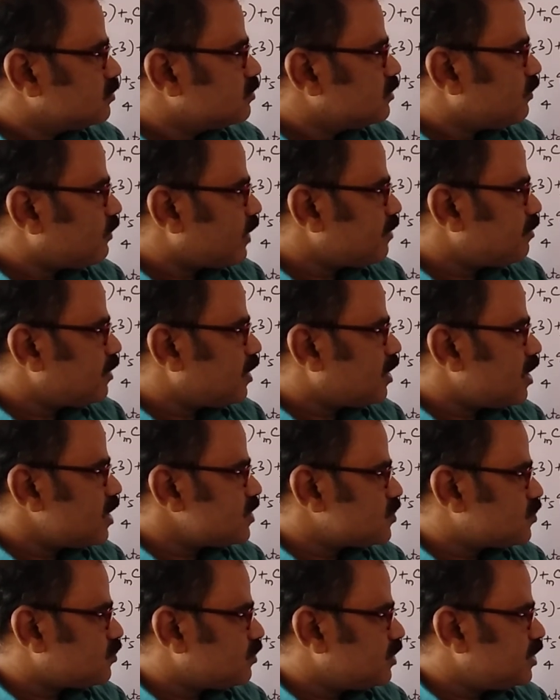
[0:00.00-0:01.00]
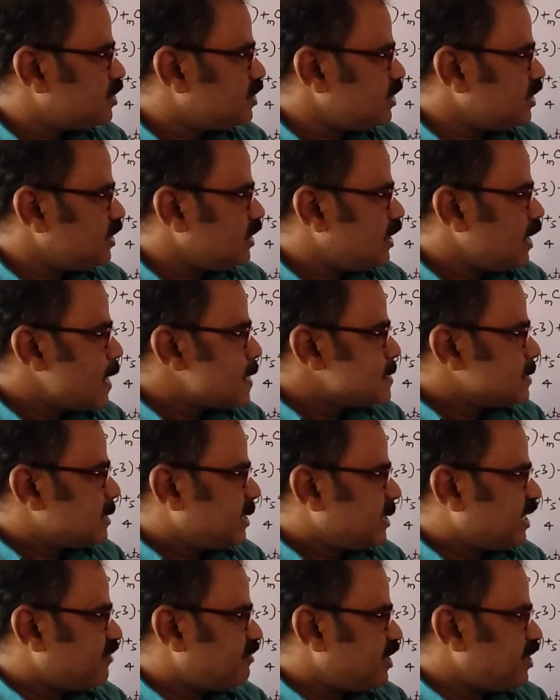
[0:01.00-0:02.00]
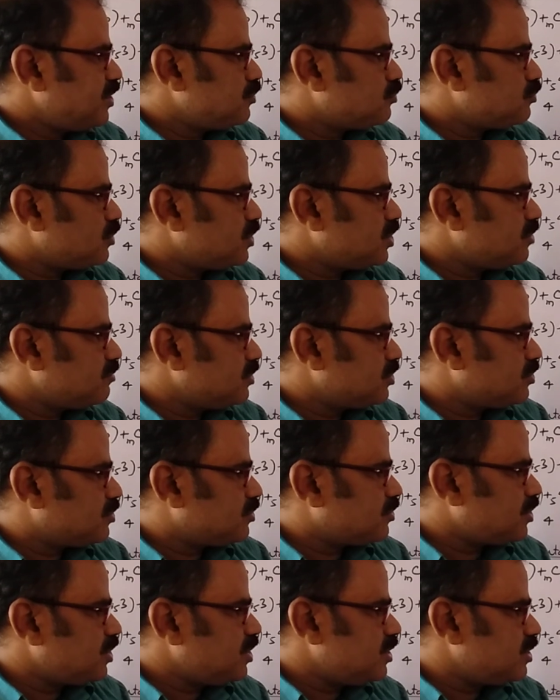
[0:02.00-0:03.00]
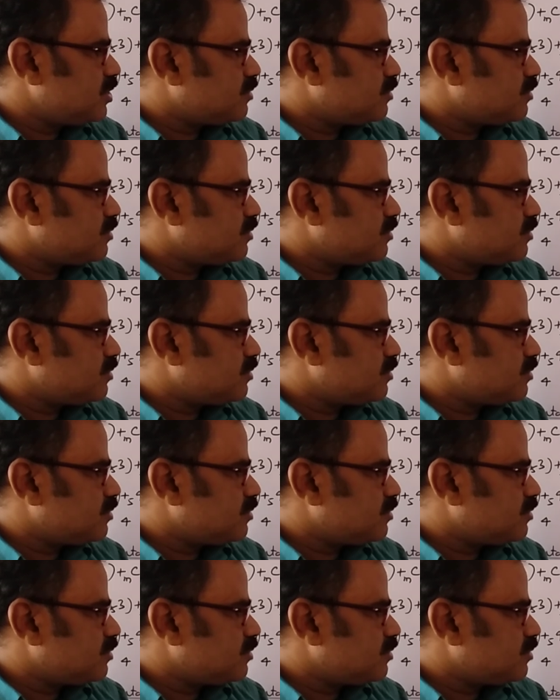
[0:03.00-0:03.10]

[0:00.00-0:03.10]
Why? Because 20 dividing 20 with 3,